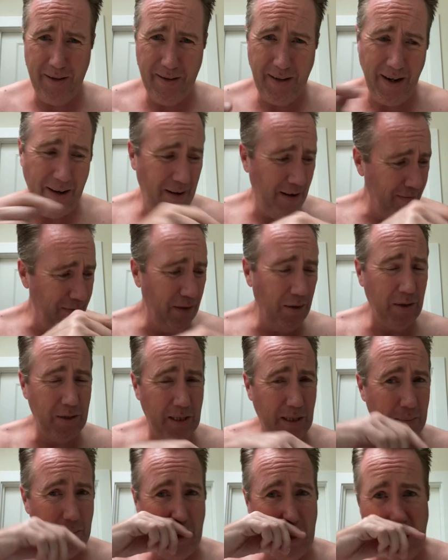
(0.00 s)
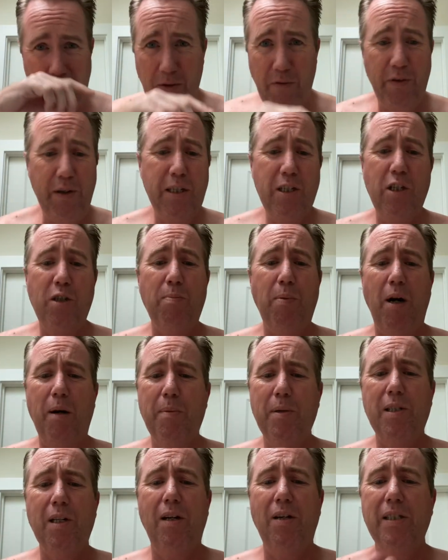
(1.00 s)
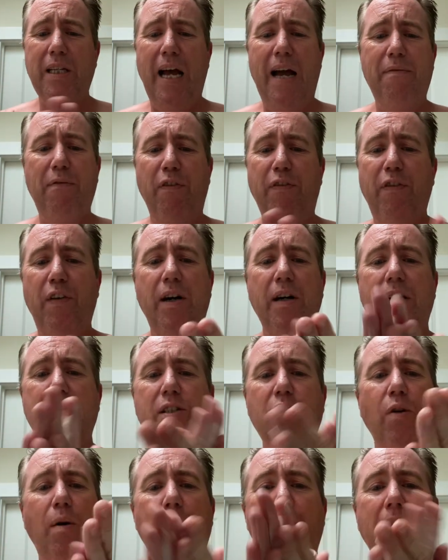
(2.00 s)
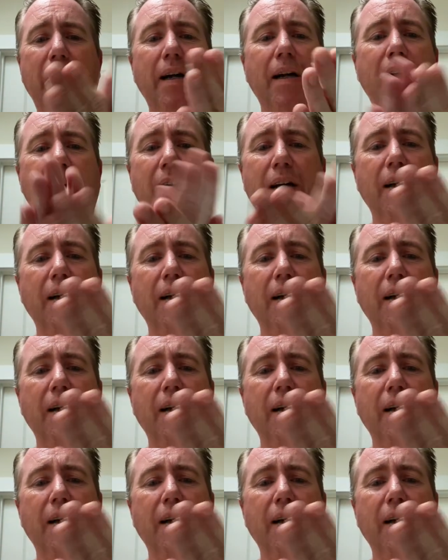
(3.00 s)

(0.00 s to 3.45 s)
Now, I've noticed some of the other vintage Barbasols have a funk, so I'm going to...